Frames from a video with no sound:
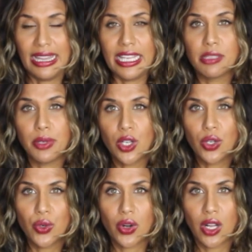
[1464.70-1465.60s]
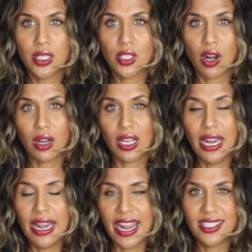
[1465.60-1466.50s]
These mirror neurons are
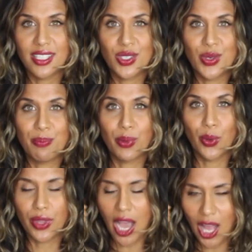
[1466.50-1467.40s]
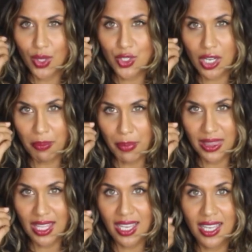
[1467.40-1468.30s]
connected to both Alochika
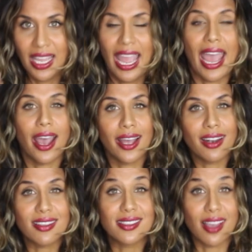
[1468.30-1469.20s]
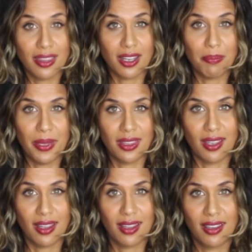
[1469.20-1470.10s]
Pitta and Sadhaka
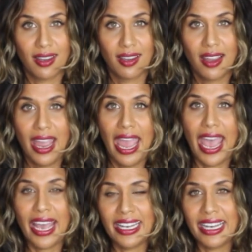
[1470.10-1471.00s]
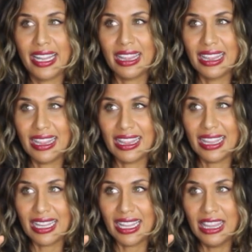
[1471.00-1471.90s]
Pitta. And
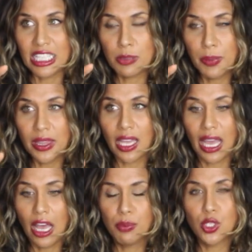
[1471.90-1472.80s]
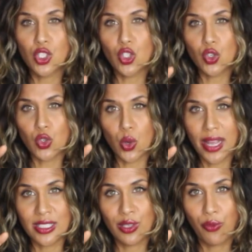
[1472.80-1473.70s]
this Pitta helps us to
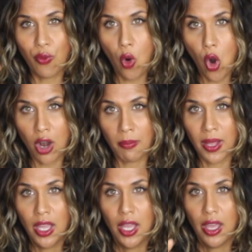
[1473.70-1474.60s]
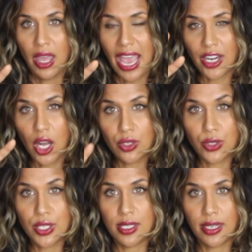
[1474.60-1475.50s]
transform and
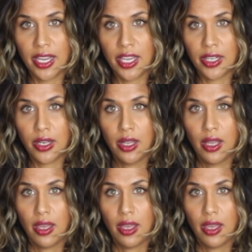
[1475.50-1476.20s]
understand